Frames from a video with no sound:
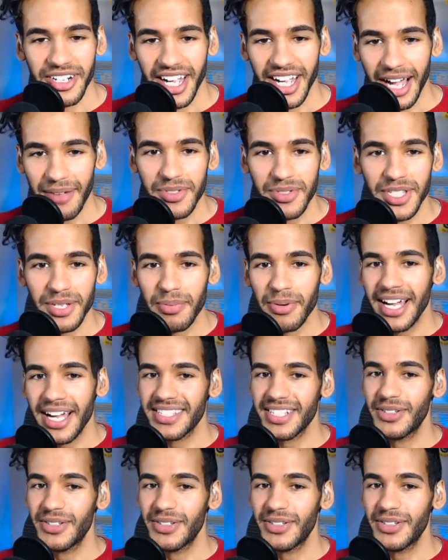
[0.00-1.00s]
I'm
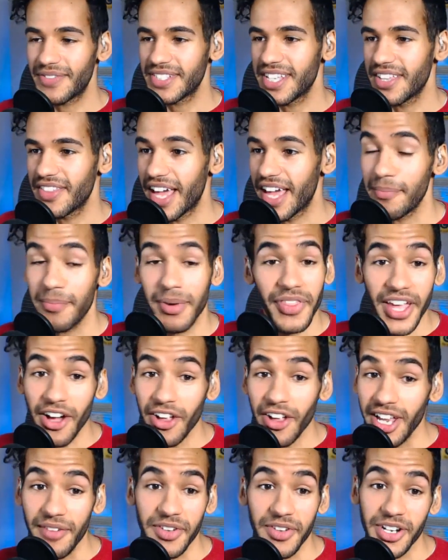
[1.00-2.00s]
surprised that no one's ever said that, but they
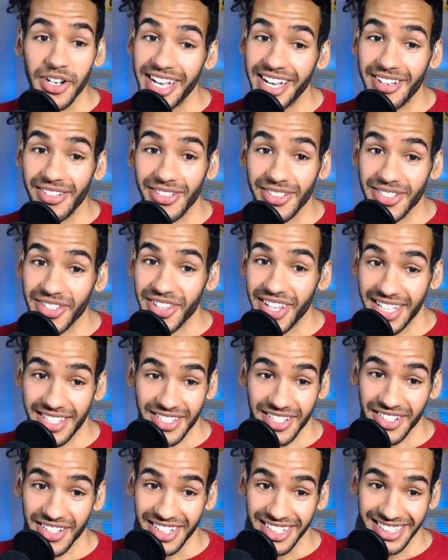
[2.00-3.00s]
all love your giggle, so
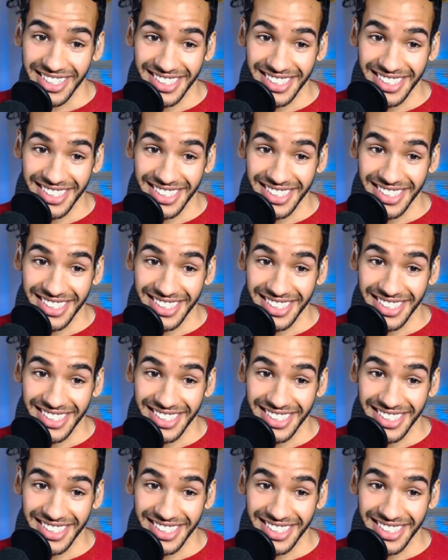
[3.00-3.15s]
that's good.